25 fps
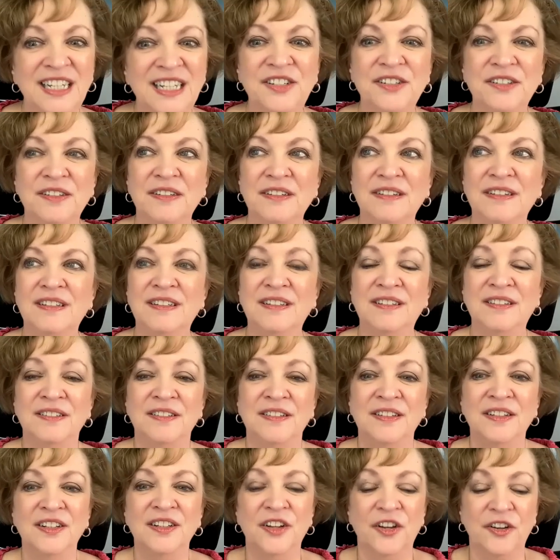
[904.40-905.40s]
to,
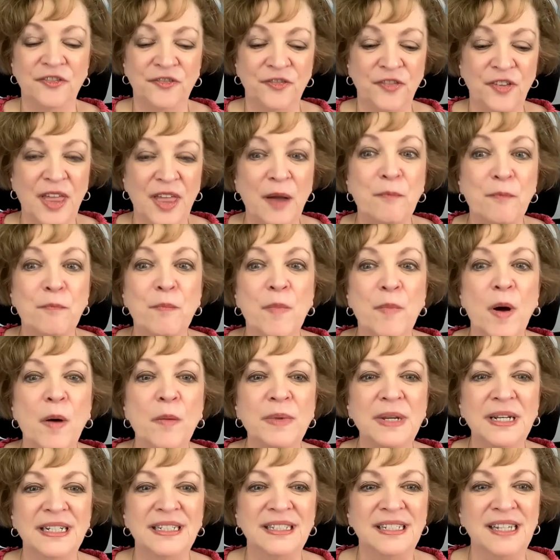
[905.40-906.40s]
for that
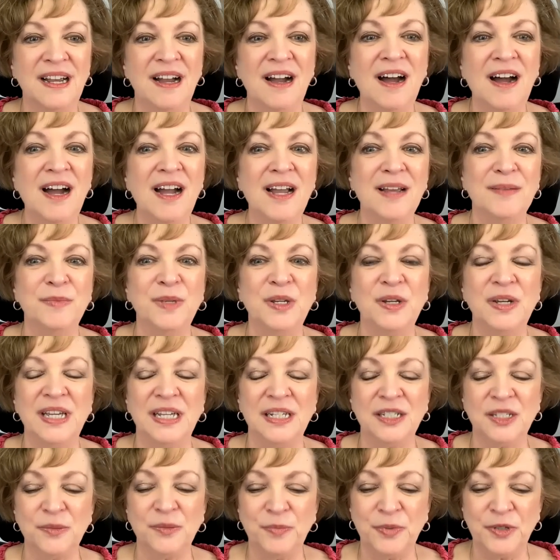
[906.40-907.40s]
moment in time, you
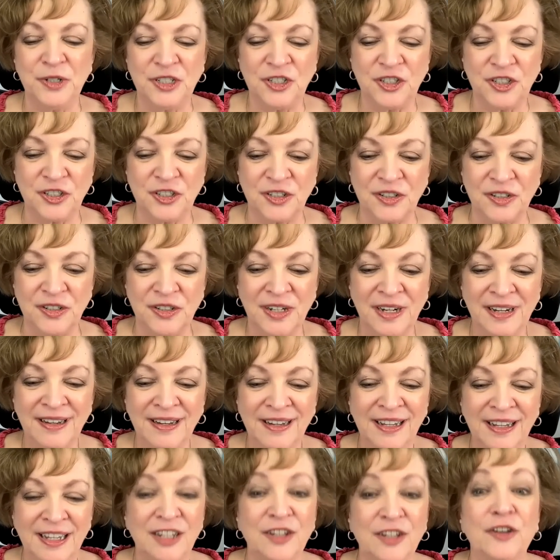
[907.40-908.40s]
get to put your
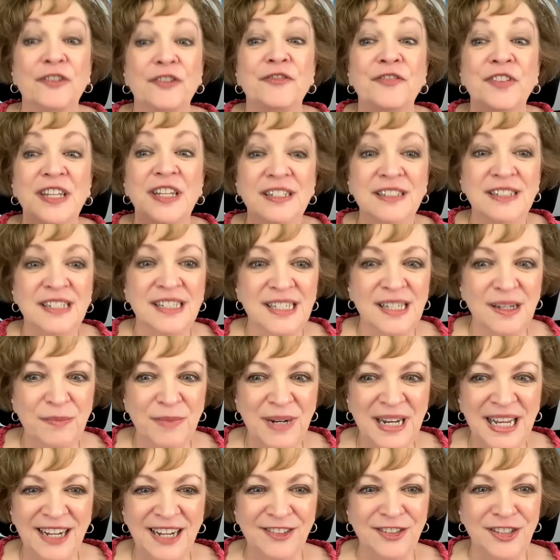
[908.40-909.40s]
feet in
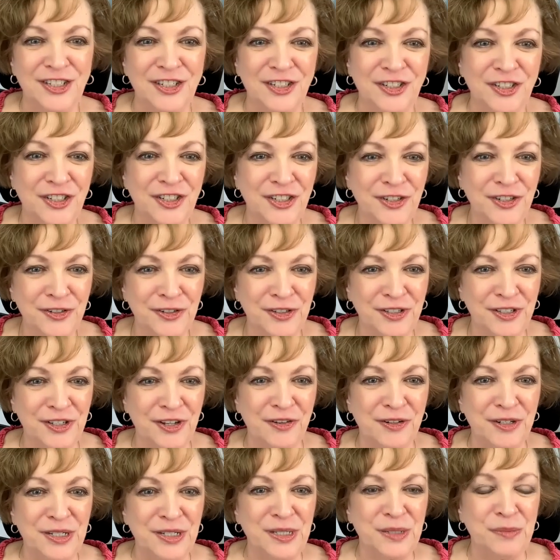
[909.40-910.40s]
somebody else's shoes,
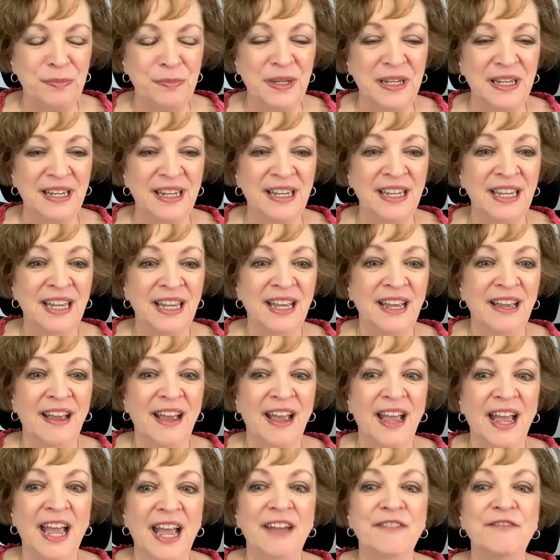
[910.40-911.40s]
so to speak,
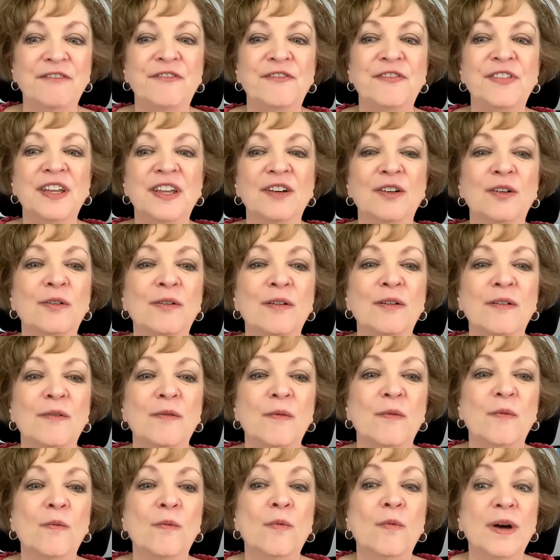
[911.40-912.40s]
and feel
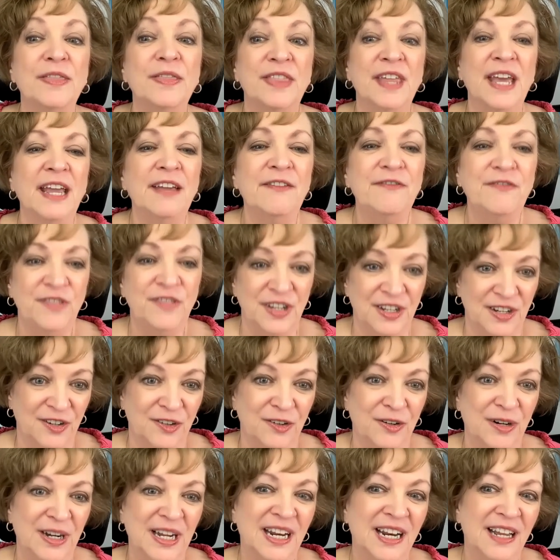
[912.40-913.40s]
what they
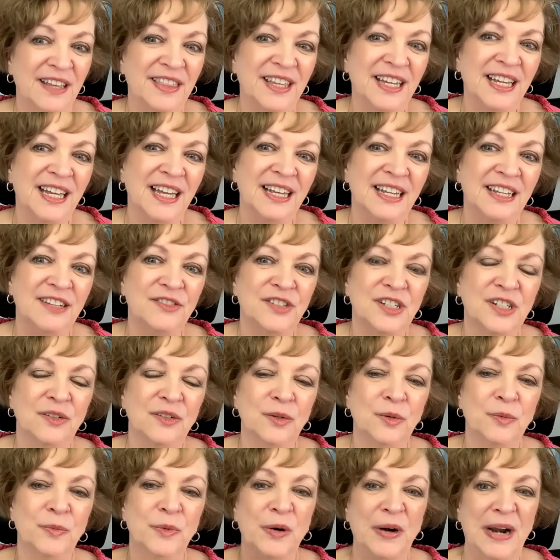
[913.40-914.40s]
feel. And I think that gives you a
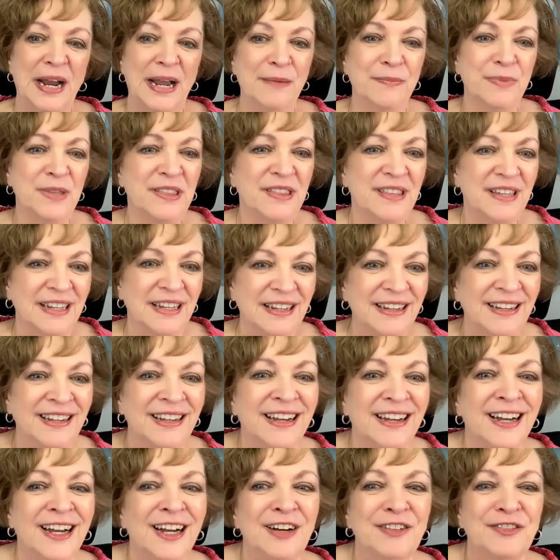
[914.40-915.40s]
little more empathy
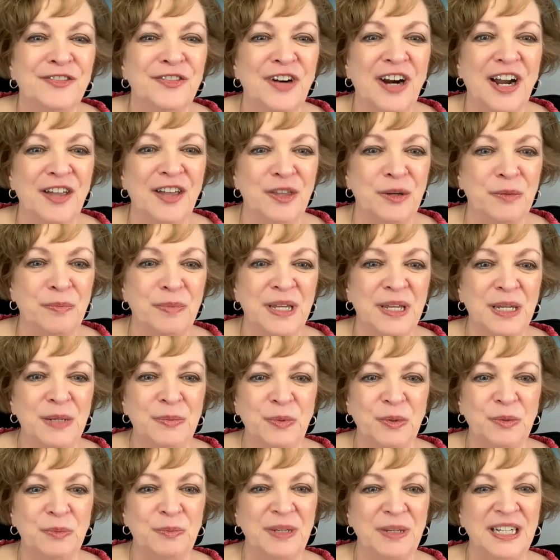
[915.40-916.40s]
for other
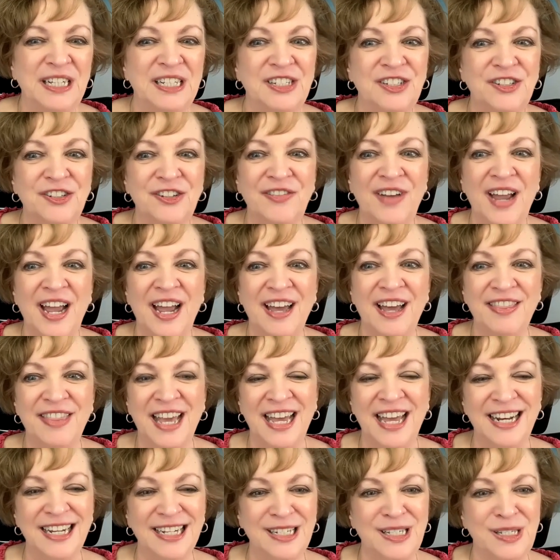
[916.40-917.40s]
people because you've had
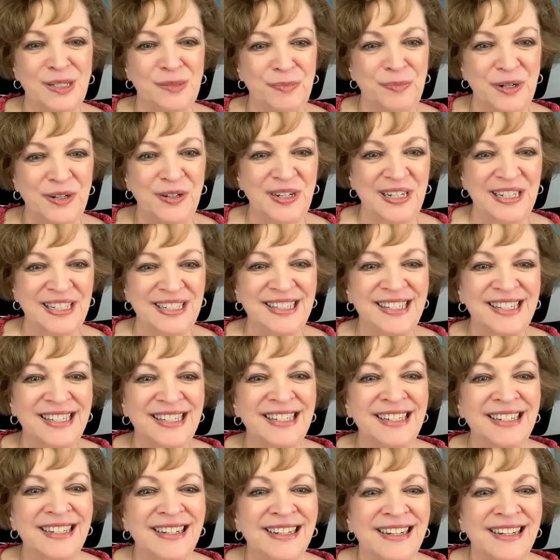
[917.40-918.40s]
that experience.